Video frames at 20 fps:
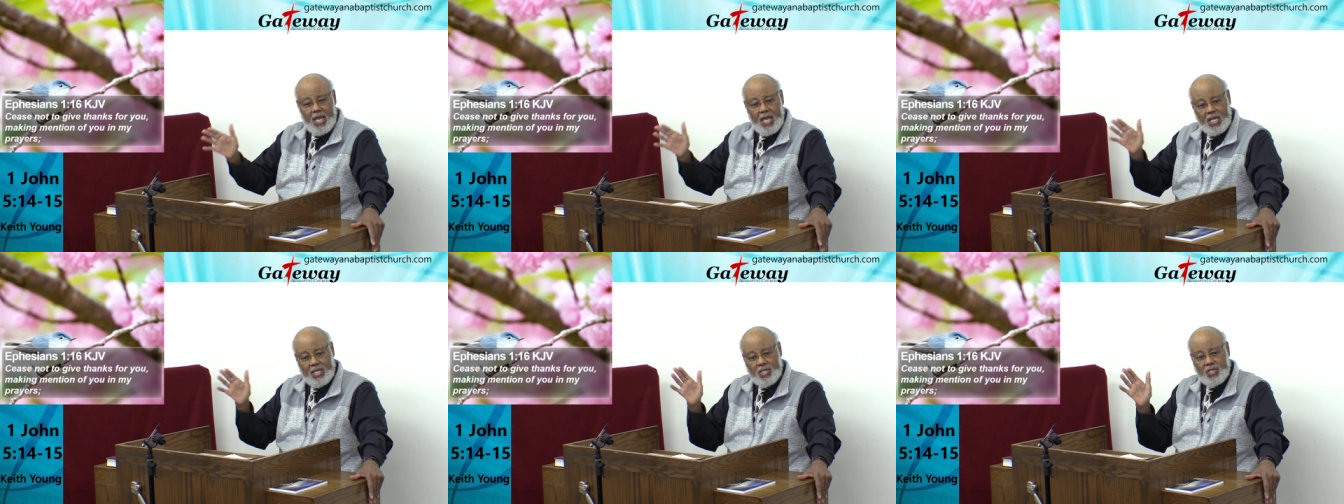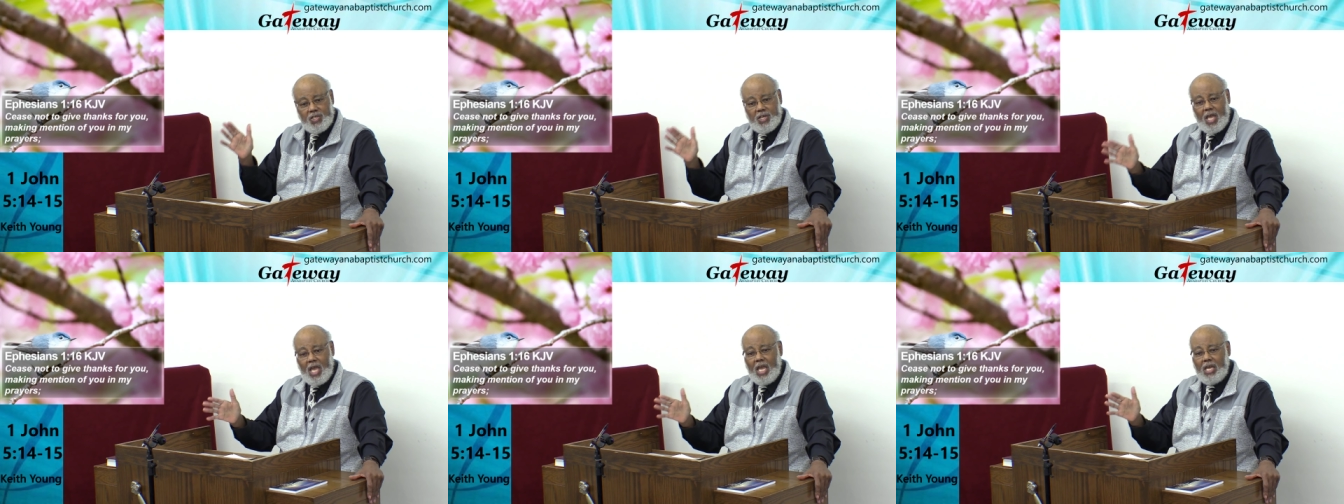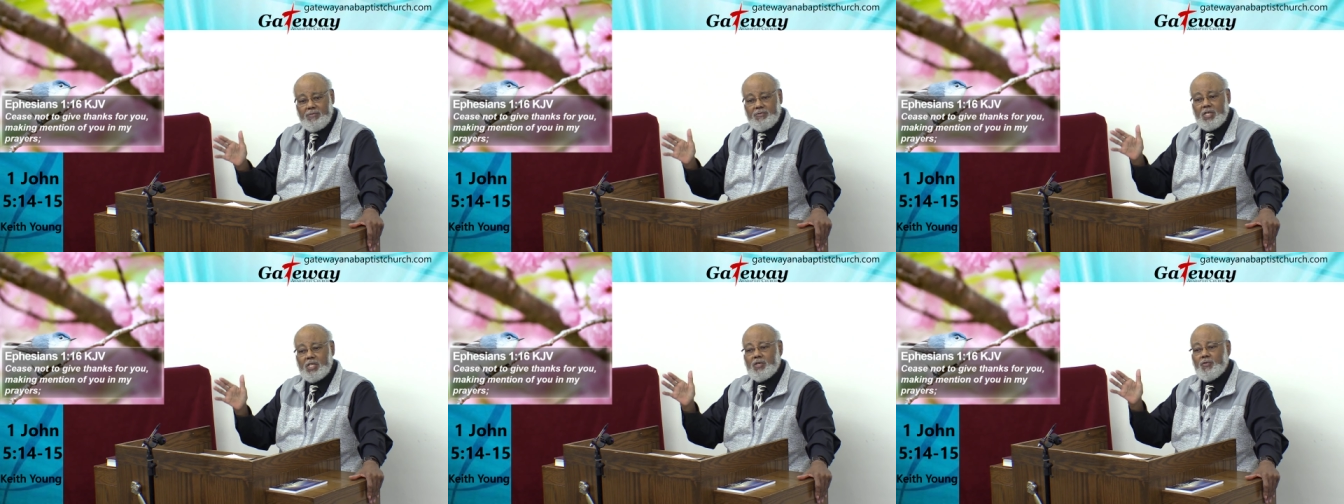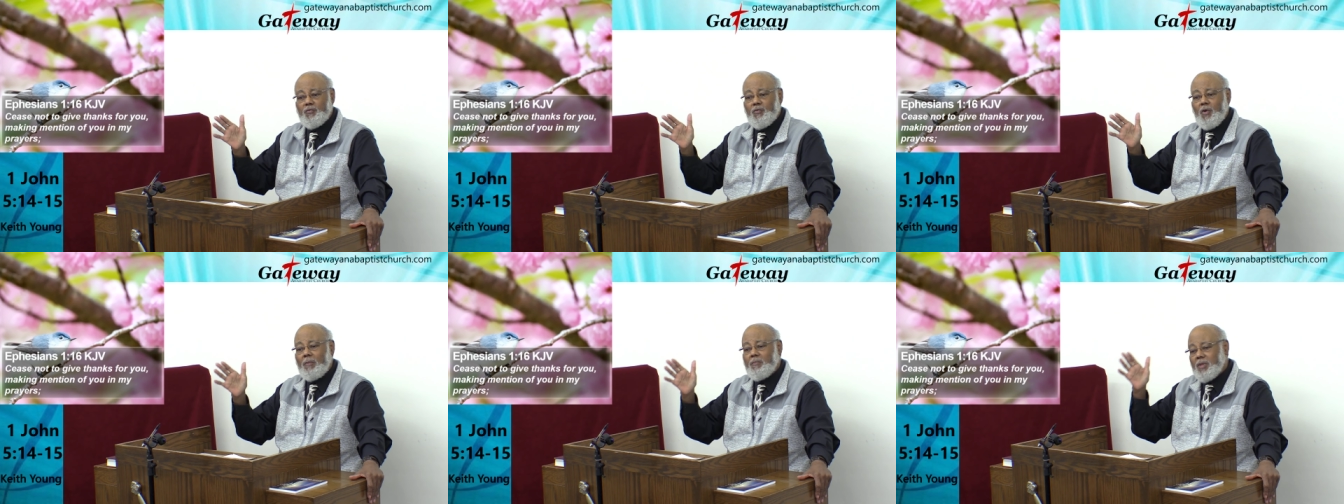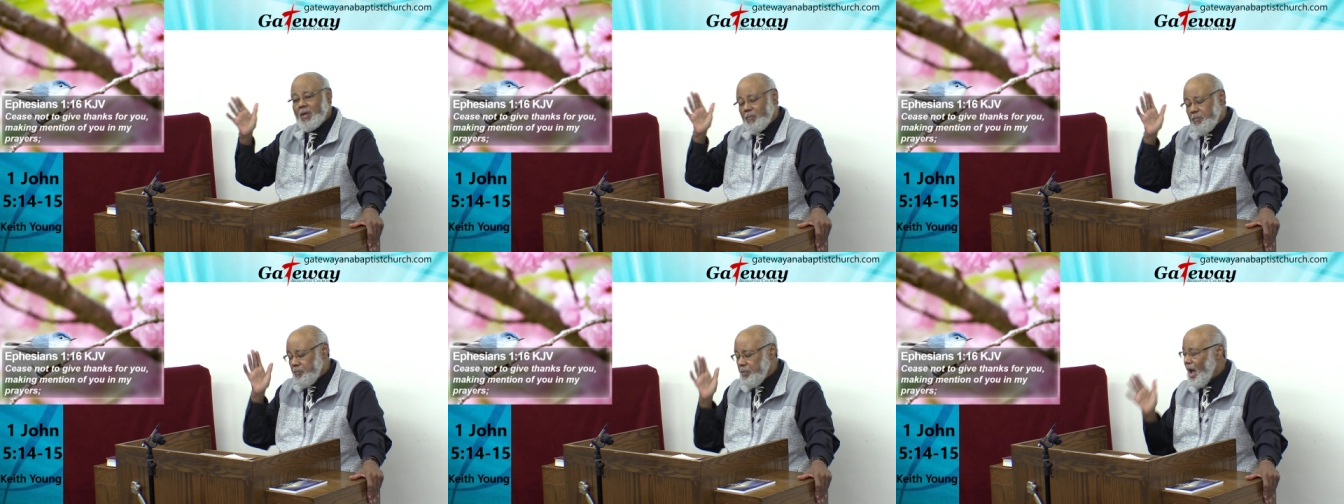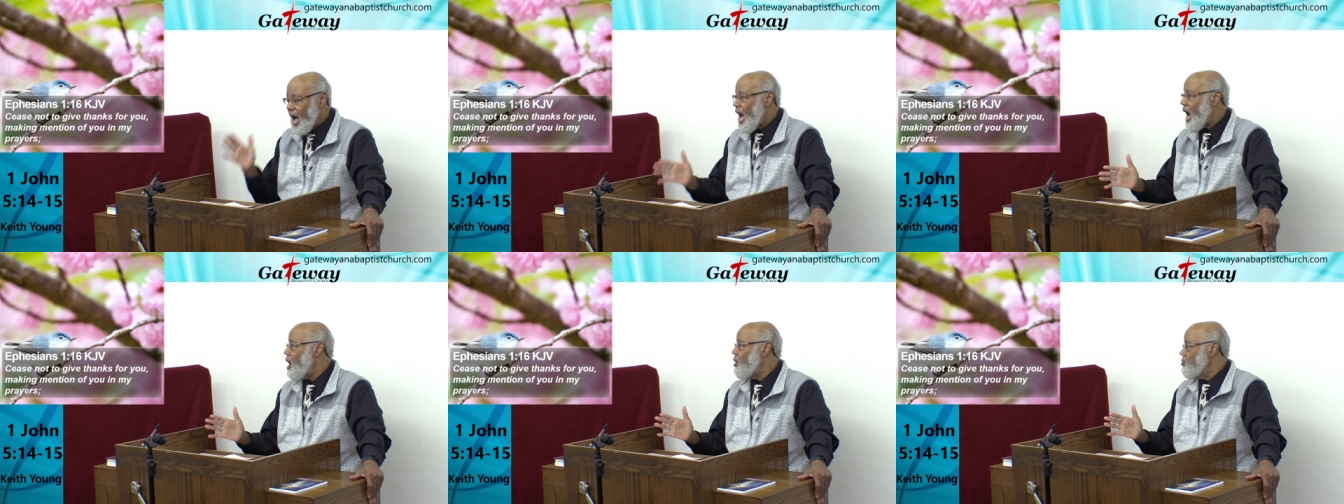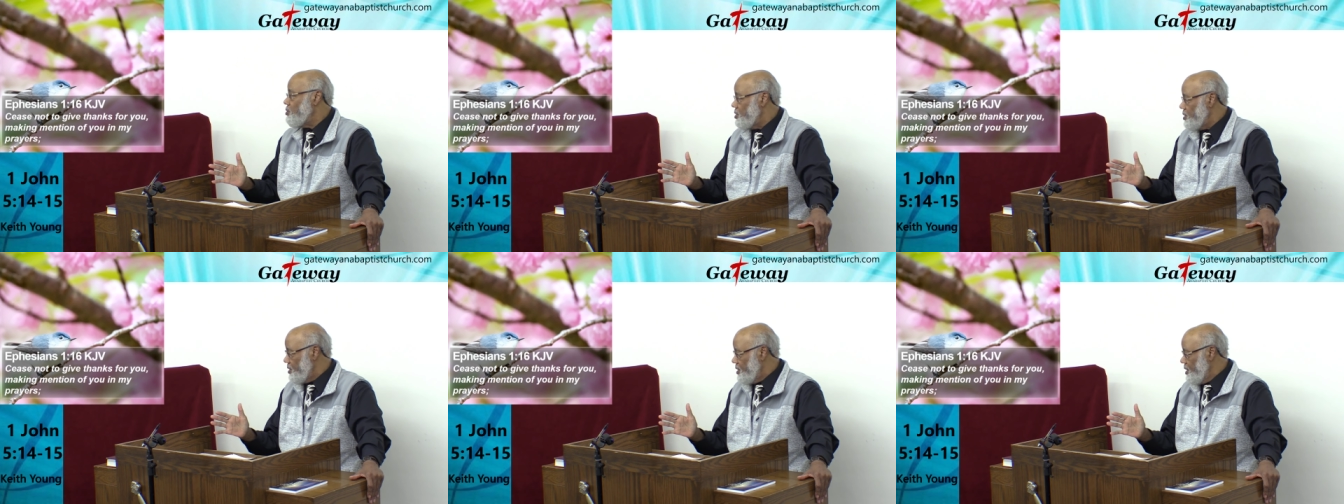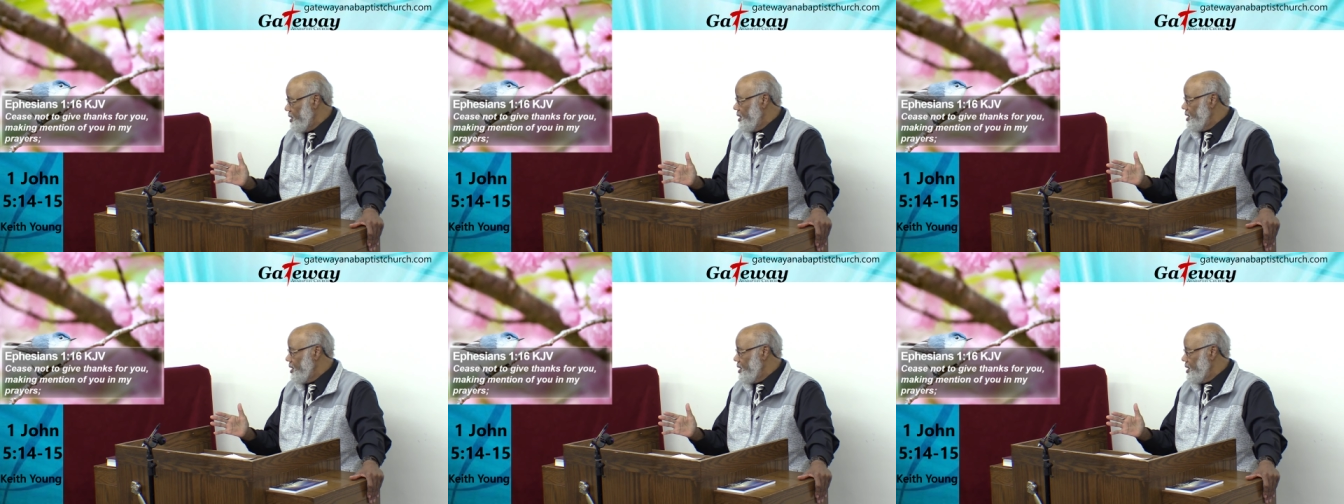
it saves us from the power